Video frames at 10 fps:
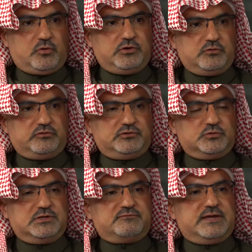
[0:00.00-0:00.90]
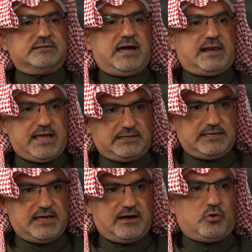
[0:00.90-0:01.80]
or use it to defend an
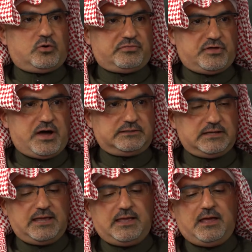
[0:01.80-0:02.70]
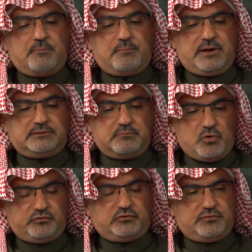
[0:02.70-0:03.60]
idea or a thought. But
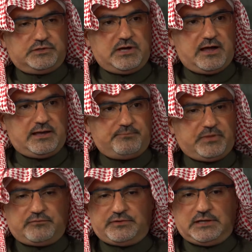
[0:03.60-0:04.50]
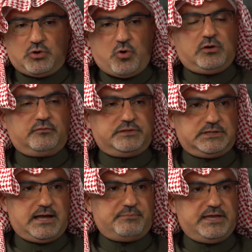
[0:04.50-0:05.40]
most of the time, if not all of the
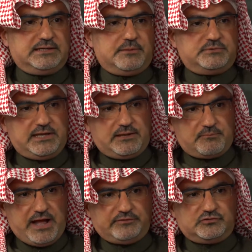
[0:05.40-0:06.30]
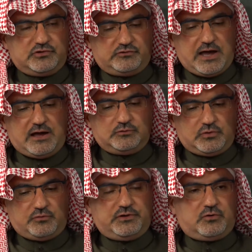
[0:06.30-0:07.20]
time, they end up taking passages out of